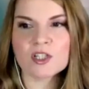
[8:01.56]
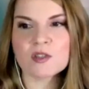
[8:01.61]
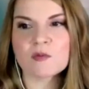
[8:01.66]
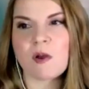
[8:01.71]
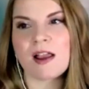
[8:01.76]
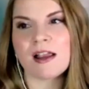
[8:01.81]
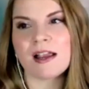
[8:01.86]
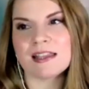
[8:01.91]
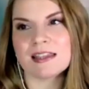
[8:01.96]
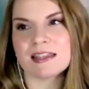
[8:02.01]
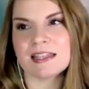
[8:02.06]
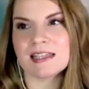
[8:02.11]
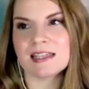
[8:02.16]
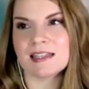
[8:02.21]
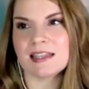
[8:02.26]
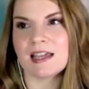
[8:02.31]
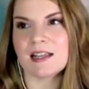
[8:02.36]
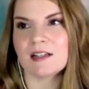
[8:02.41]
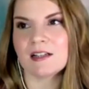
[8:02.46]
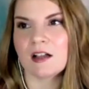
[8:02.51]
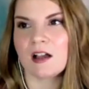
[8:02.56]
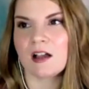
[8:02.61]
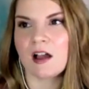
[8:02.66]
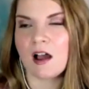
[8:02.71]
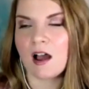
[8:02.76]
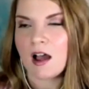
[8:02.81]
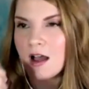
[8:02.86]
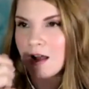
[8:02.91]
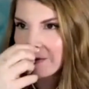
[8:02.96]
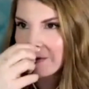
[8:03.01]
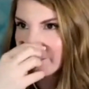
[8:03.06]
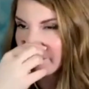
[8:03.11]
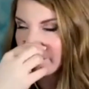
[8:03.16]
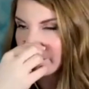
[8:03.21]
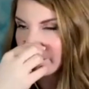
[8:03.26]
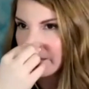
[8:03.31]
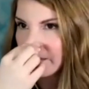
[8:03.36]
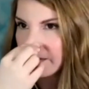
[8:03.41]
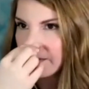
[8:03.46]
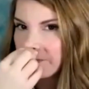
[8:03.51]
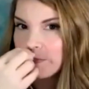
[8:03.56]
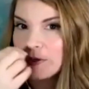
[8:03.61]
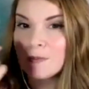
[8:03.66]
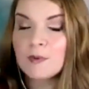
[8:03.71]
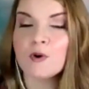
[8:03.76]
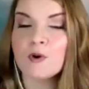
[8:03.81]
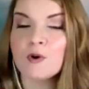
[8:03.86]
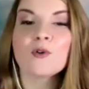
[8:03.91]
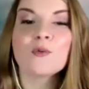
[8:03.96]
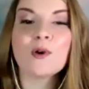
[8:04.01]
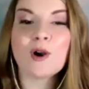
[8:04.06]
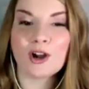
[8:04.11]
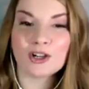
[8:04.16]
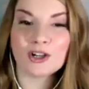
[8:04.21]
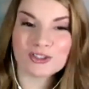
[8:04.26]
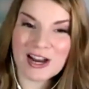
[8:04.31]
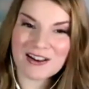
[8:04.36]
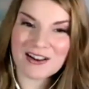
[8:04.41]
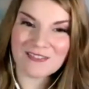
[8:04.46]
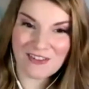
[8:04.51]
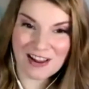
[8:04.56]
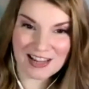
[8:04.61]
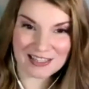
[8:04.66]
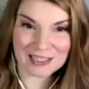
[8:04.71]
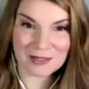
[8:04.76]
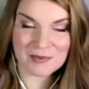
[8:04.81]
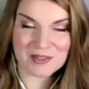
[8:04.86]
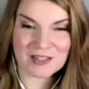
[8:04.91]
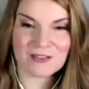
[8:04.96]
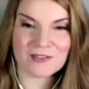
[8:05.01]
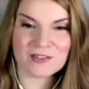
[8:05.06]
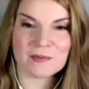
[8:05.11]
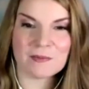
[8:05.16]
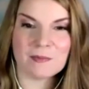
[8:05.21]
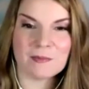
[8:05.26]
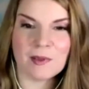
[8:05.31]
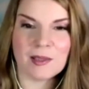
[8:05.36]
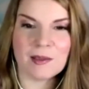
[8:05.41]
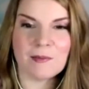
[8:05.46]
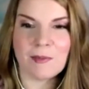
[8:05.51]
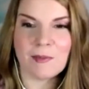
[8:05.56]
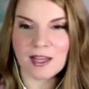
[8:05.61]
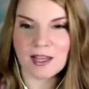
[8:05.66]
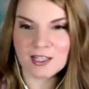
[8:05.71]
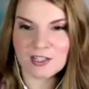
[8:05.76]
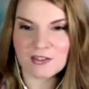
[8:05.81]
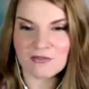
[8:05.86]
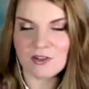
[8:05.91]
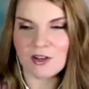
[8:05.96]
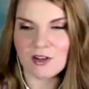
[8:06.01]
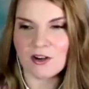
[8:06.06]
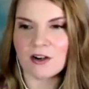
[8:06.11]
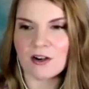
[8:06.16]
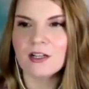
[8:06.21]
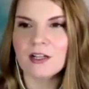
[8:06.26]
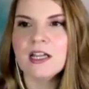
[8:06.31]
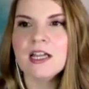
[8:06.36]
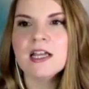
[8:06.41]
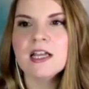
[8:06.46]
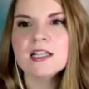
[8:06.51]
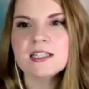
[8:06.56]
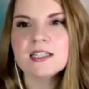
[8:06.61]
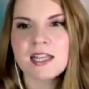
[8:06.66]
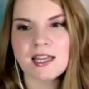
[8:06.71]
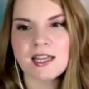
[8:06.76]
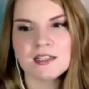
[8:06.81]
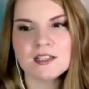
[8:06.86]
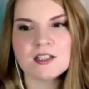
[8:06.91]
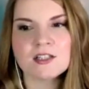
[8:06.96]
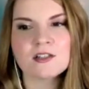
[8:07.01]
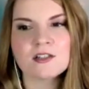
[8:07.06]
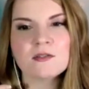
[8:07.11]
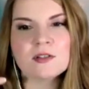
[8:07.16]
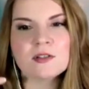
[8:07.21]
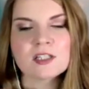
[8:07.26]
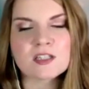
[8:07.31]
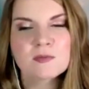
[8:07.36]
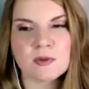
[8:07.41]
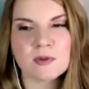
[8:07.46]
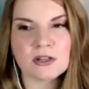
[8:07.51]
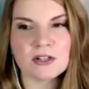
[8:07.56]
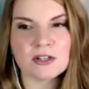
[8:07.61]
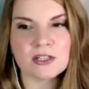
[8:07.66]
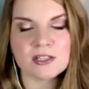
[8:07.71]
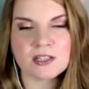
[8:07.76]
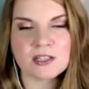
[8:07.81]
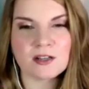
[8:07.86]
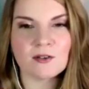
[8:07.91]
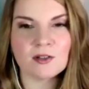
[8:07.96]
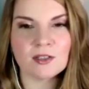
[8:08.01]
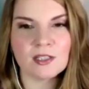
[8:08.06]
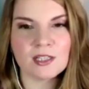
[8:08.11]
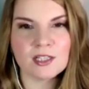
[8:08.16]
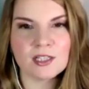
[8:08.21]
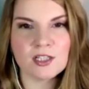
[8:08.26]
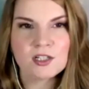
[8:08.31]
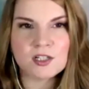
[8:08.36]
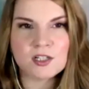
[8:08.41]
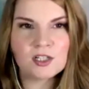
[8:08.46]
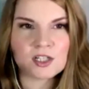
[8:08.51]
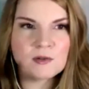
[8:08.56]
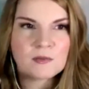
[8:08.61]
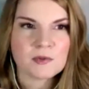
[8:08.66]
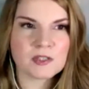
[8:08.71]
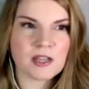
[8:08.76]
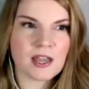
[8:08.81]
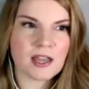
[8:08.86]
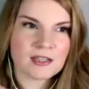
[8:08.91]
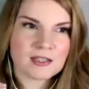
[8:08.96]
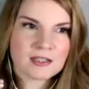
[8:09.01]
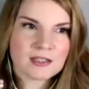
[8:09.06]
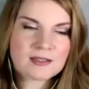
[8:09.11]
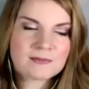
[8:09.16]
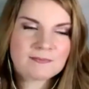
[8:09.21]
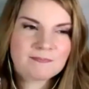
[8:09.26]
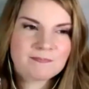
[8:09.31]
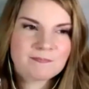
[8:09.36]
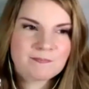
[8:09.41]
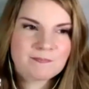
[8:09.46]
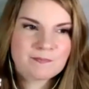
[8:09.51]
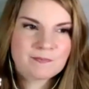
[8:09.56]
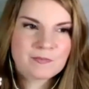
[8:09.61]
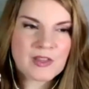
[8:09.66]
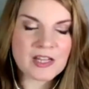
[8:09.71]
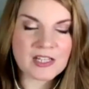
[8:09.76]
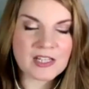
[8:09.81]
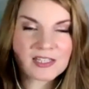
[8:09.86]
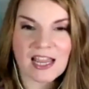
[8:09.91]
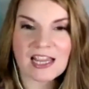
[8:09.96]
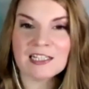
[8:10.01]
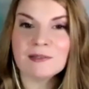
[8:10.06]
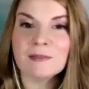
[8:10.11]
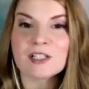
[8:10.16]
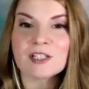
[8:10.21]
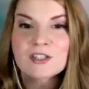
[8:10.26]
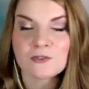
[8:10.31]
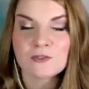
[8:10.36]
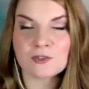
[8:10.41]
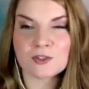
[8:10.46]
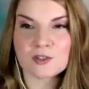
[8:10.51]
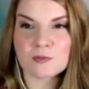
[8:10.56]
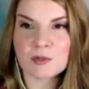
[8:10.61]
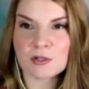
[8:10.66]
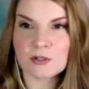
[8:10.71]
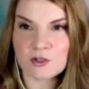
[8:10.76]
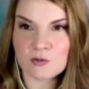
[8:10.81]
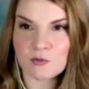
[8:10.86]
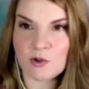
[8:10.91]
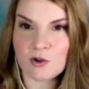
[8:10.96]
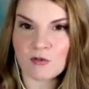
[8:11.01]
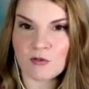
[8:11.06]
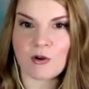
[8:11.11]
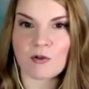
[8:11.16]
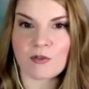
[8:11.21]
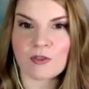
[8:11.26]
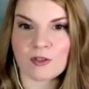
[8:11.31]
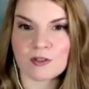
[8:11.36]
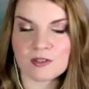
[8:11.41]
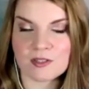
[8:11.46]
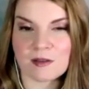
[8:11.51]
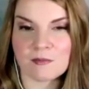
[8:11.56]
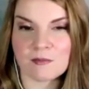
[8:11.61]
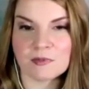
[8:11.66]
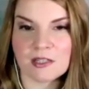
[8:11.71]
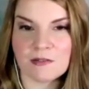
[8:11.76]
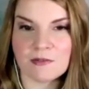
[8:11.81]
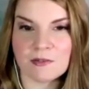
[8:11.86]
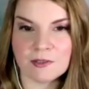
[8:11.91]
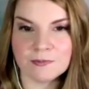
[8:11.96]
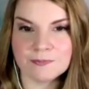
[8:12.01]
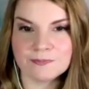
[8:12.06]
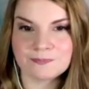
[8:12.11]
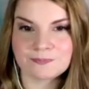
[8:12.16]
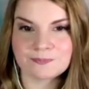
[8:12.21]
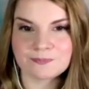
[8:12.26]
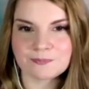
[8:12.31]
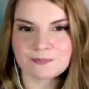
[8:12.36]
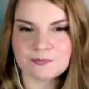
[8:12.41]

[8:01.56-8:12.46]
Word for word: which is why i think that um, people who attract, find themselves in, in my sphere tend to experience their relationships as assignments for spiritual growth on some level